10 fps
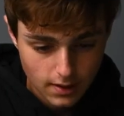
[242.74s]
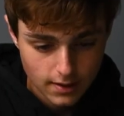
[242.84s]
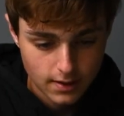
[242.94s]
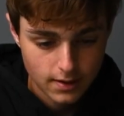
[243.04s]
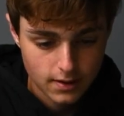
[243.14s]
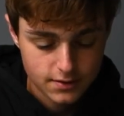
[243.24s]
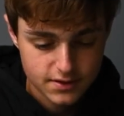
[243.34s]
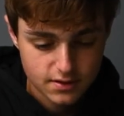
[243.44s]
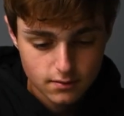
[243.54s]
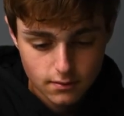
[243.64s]

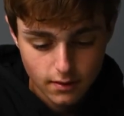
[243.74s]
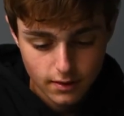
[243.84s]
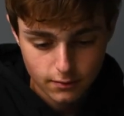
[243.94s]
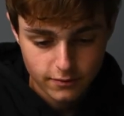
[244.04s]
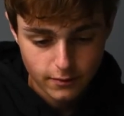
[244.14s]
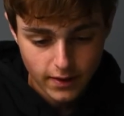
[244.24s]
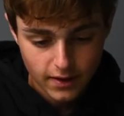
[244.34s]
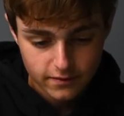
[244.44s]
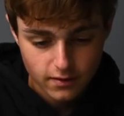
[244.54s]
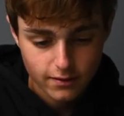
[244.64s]
And it'll do
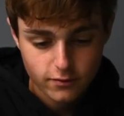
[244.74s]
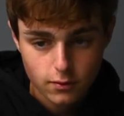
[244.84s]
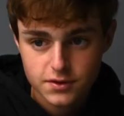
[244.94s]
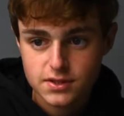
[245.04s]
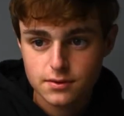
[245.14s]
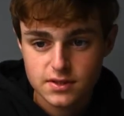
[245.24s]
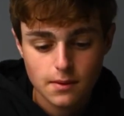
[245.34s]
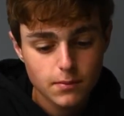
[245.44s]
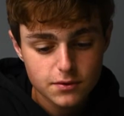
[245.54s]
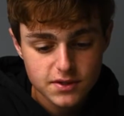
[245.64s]
that. Of course, there's
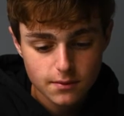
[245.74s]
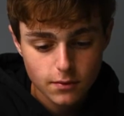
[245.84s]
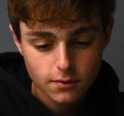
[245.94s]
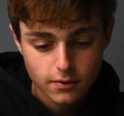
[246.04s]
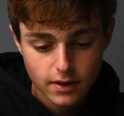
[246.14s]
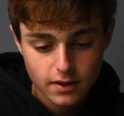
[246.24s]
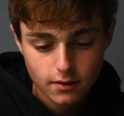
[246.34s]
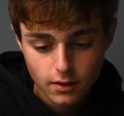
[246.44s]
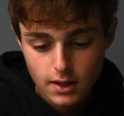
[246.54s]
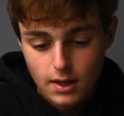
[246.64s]
that music mode right
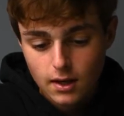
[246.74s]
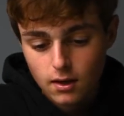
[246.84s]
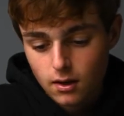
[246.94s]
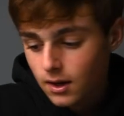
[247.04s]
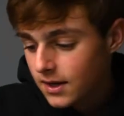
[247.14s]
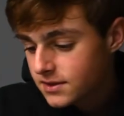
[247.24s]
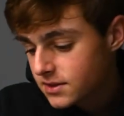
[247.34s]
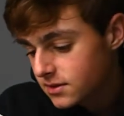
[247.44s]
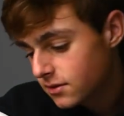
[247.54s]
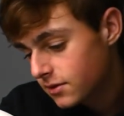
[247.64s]
here. Uh,
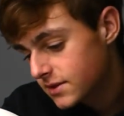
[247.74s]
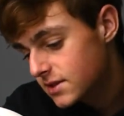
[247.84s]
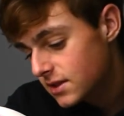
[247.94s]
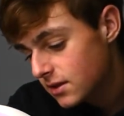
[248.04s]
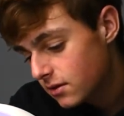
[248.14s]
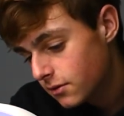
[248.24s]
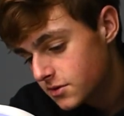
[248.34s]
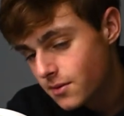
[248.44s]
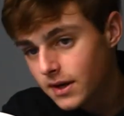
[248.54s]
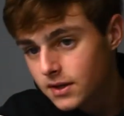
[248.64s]
as you can see, you know,
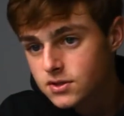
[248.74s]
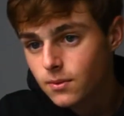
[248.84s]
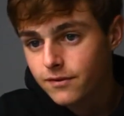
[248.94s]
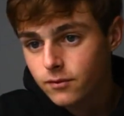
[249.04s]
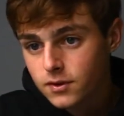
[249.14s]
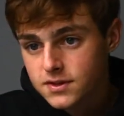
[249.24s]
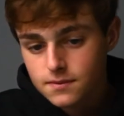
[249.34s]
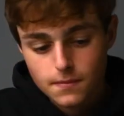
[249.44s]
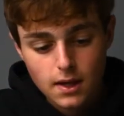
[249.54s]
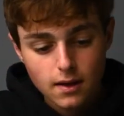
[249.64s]
it's reacting to my
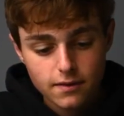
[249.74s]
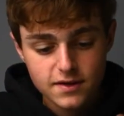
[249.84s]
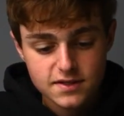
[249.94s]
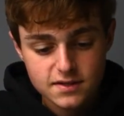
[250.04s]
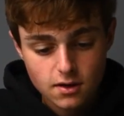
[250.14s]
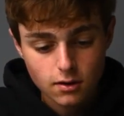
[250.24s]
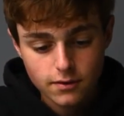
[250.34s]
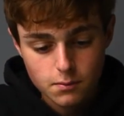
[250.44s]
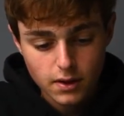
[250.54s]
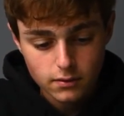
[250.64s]
voice. This is called
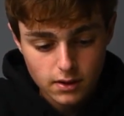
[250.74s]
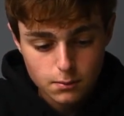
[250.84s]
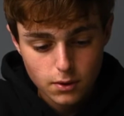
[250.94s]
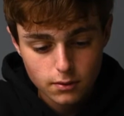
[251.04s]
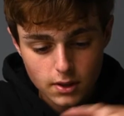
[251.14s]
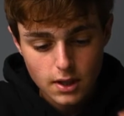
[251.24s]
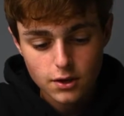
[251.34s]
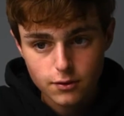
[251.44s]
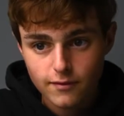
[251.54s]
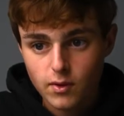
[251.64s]
the melody mode.
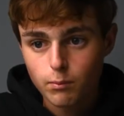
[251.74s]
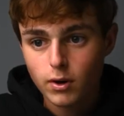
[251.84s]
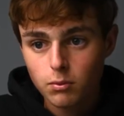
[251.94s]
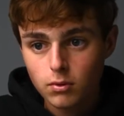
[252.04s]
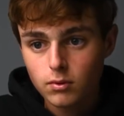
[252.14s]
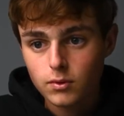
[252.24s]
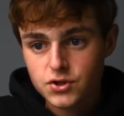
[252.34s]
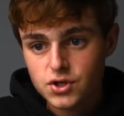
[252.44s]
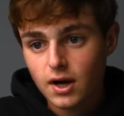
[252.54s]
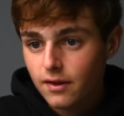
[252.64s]
You have the bubble,
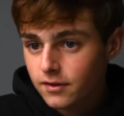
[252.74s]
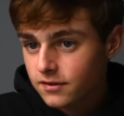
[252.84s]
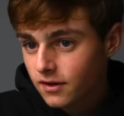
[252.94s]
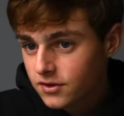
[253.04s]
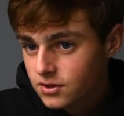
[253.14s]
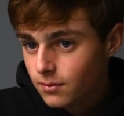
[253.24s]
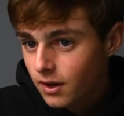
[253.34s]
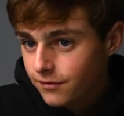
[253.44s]
which I think is actually my